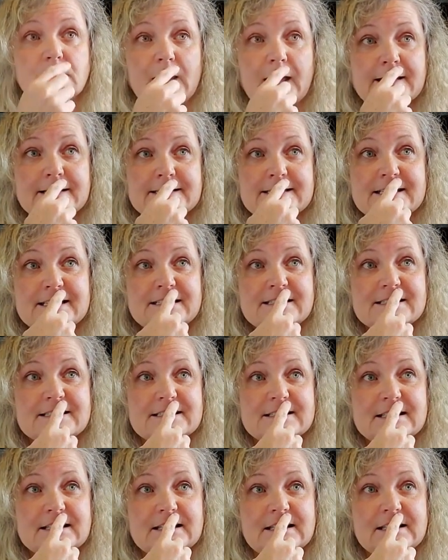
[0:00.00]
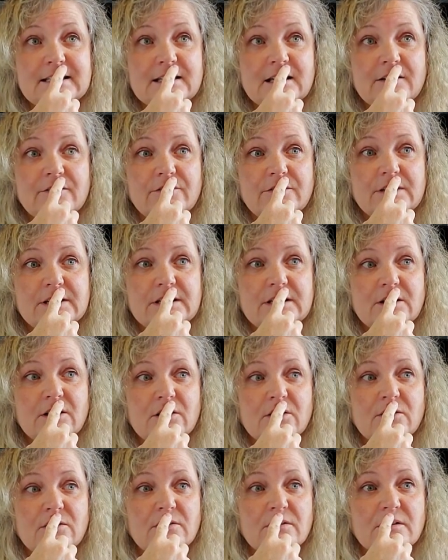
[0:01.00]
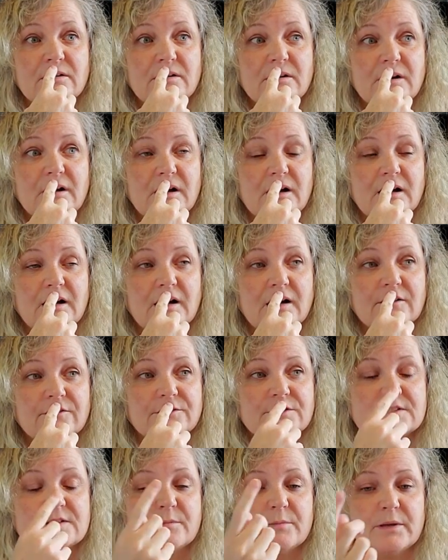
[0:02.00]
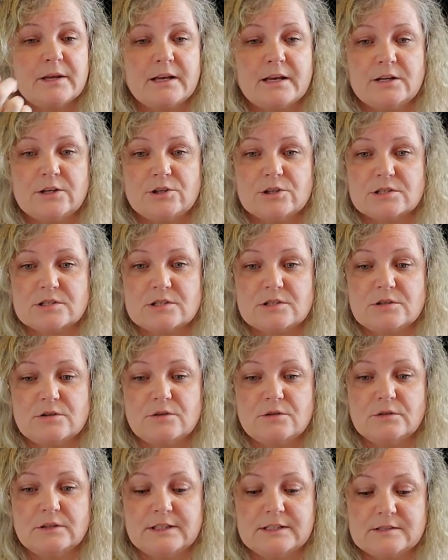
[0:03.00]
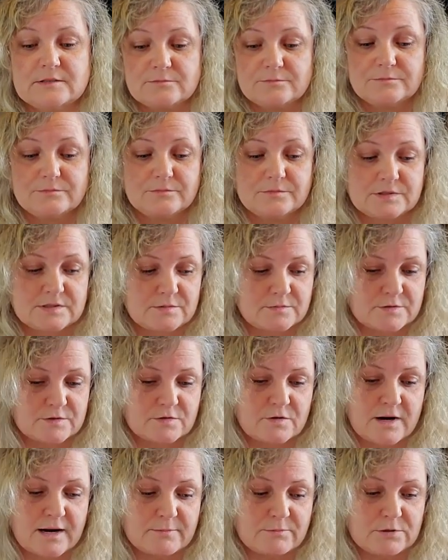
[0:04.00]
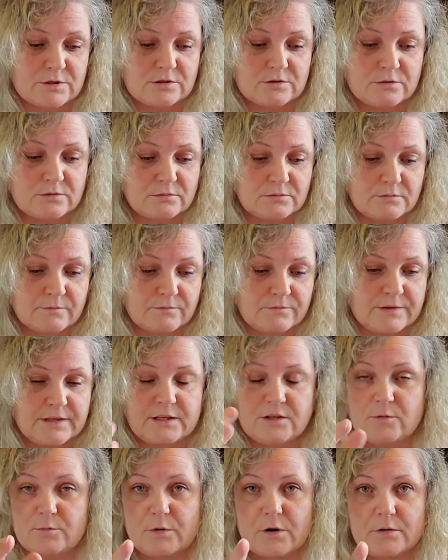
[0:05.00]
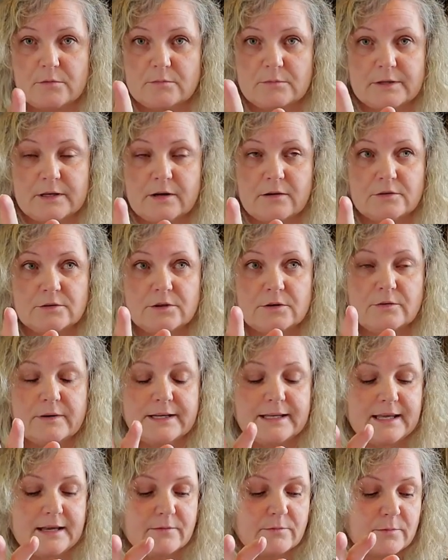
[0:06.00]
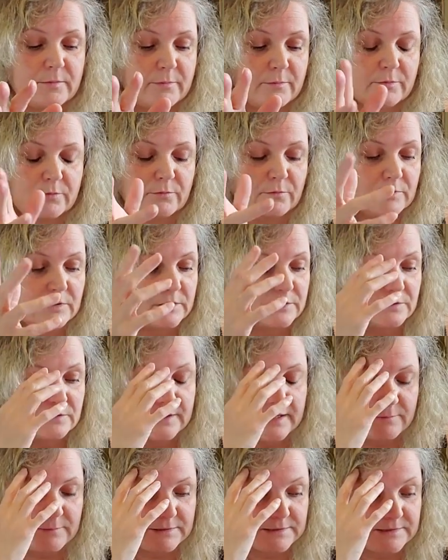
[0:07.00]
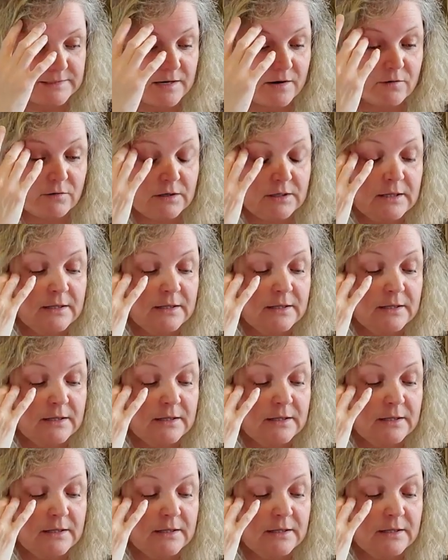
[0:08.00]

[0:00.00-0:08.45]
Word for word: I did see a video uh, for somebody I just newly subscribed to that you probably all know. I can't remember what her name is now.